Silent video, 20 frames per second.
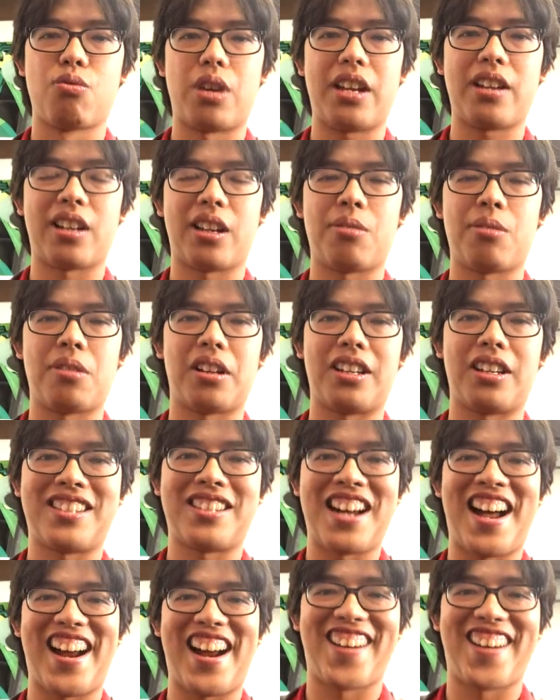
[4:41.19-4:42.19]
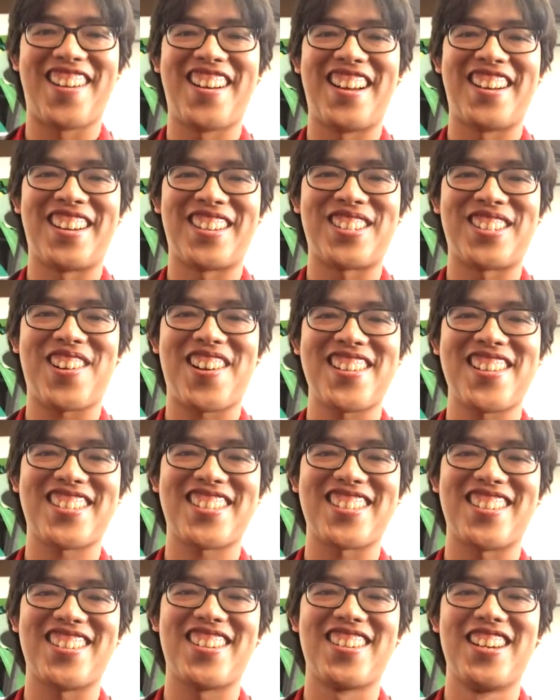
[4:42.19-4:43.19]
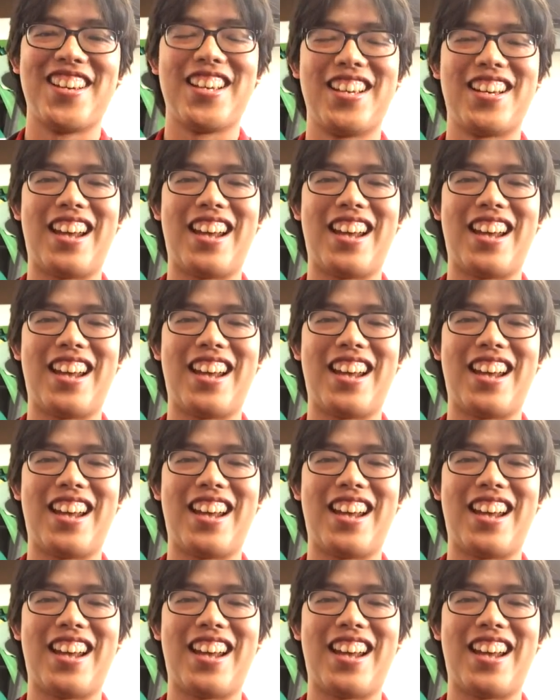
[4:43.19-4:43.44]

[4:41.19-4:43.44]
really, really tired and exhausted.